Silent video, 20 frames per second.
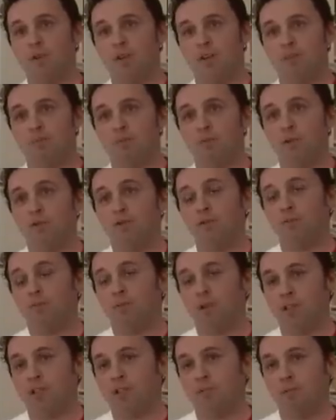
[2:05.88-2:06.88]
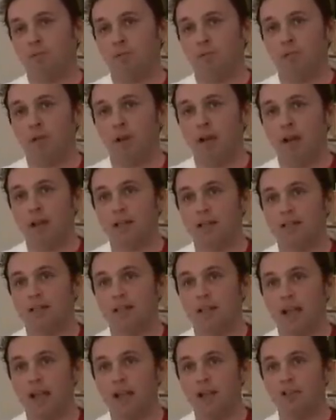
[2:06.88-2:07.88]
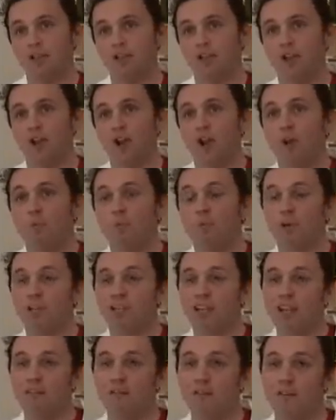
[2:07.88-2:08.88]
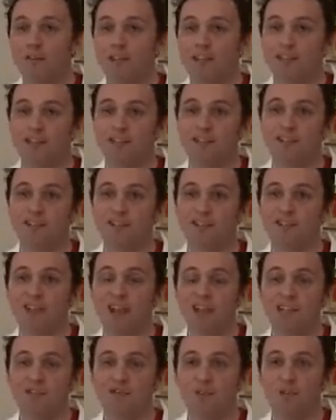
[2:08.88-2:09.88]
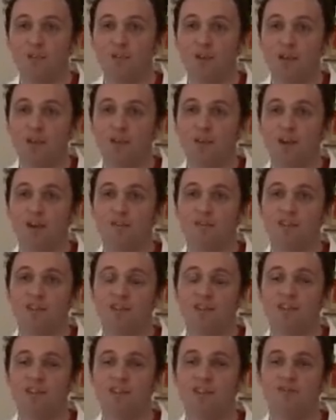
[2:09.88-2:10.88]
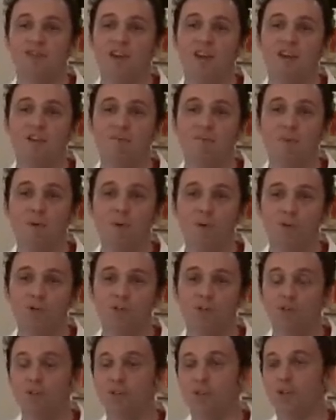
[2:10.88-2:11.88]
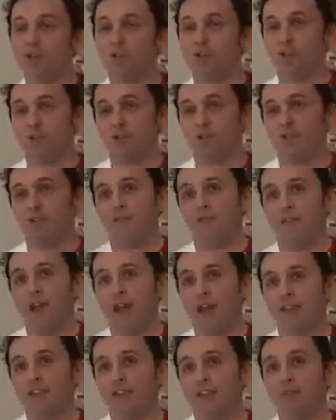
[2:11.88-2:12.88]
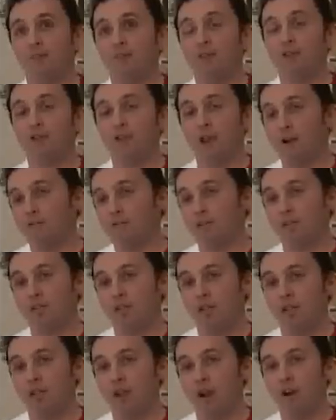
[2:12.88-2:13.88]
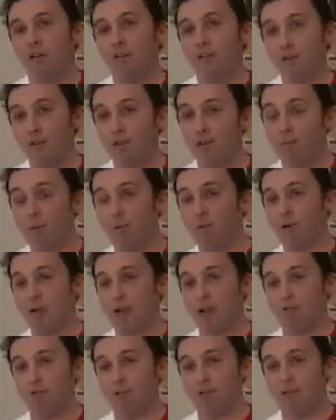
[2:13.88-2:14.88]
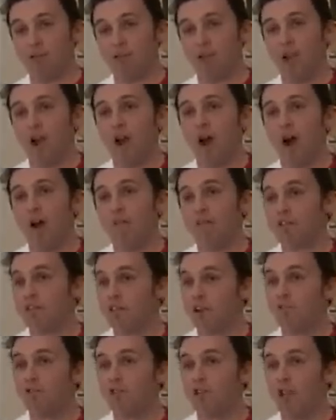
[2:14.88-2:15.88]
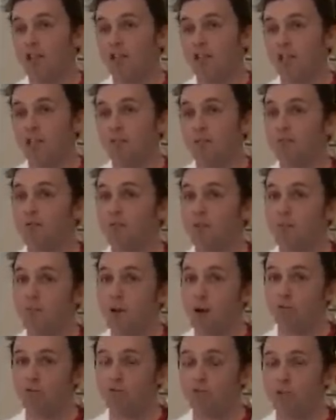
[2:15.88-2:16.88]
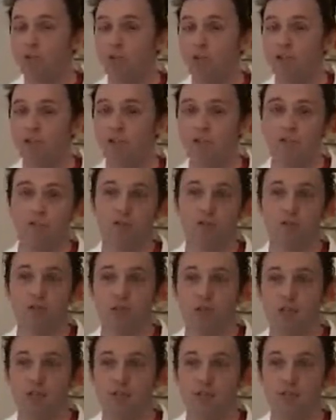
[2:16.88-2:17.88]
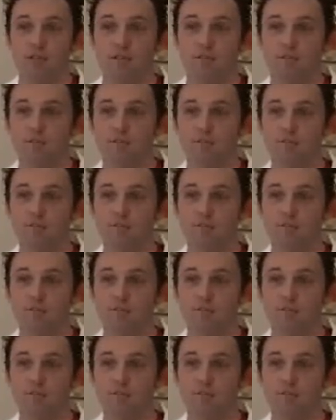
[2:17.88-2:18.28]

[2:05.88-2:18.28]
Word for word: we're at the proof of principle uh, stage, but if this is successful, then obviously this is very important due to the fact that the majority of foodborne illness are associated with poultry, such as chickens.